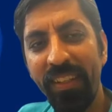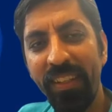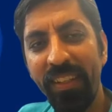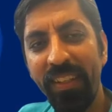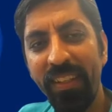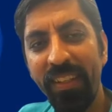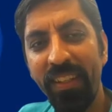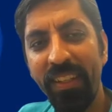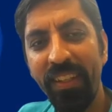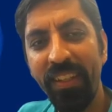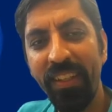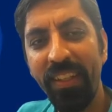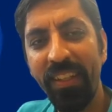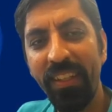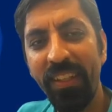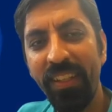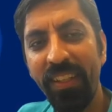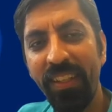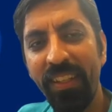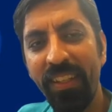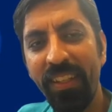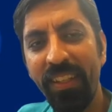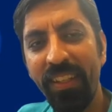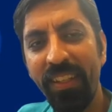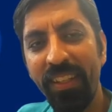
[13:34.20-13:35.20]

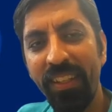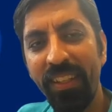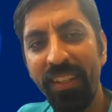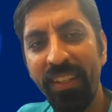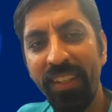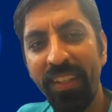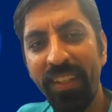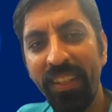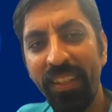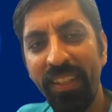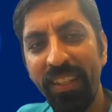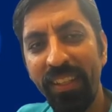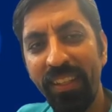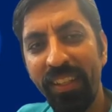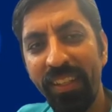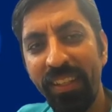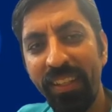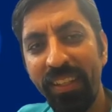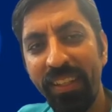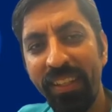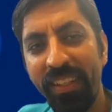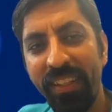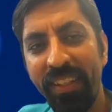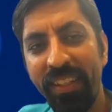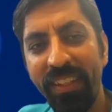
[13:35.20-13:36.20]

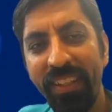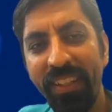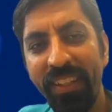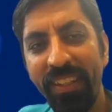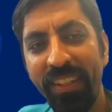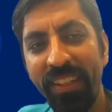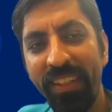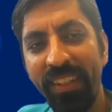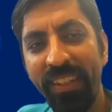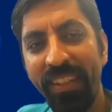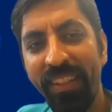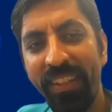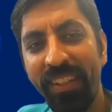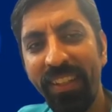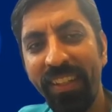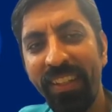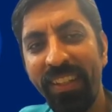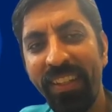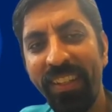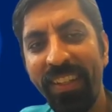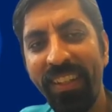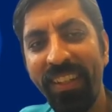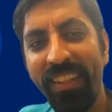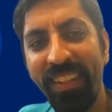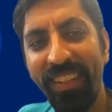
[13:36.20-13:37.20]

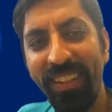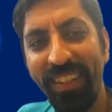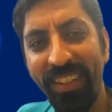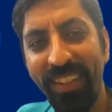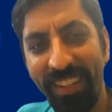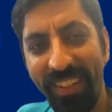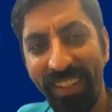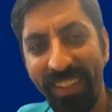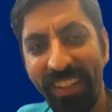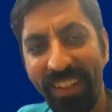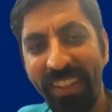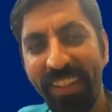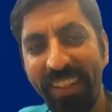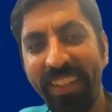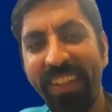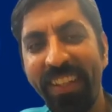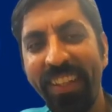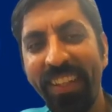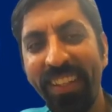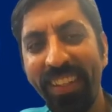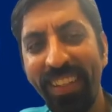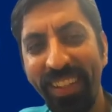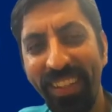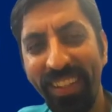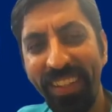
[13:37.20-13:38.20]

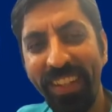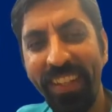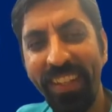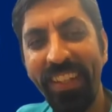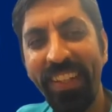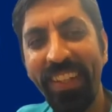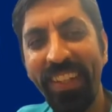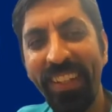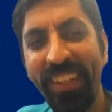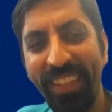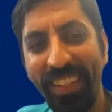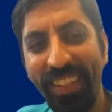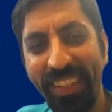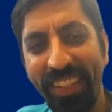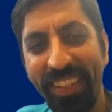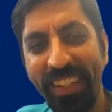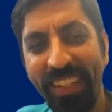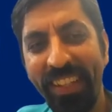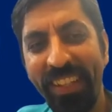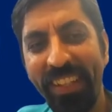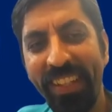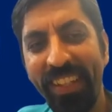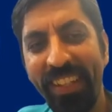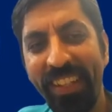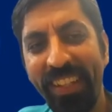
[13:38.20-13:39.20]

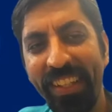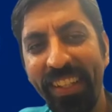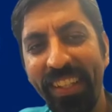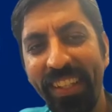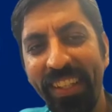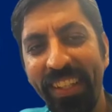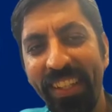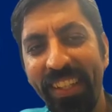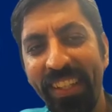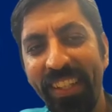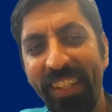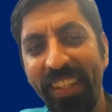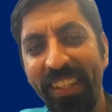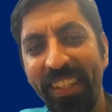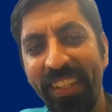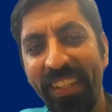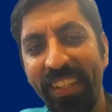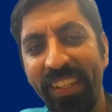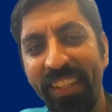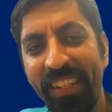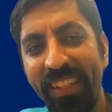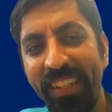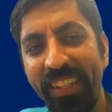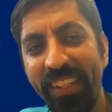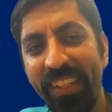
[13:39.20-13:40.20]

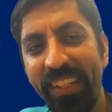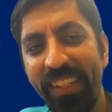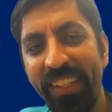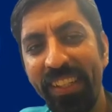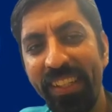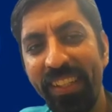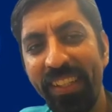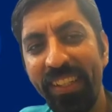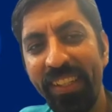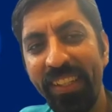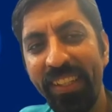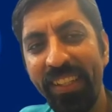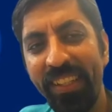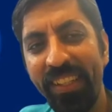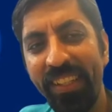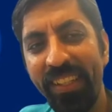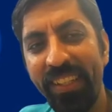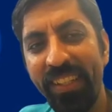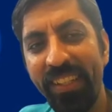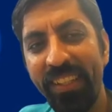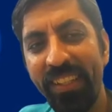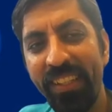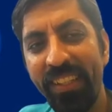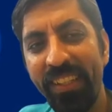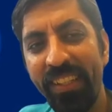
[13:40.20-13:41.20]

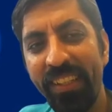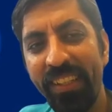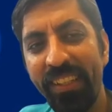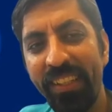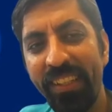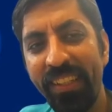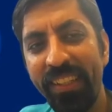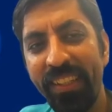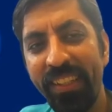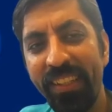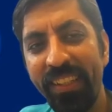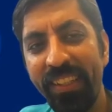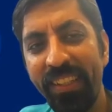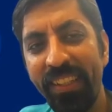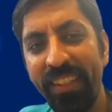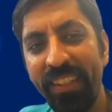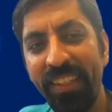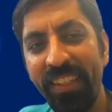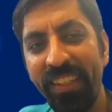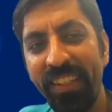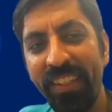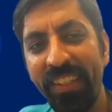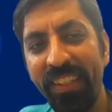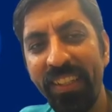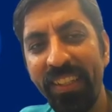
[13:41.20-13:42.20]
(silent)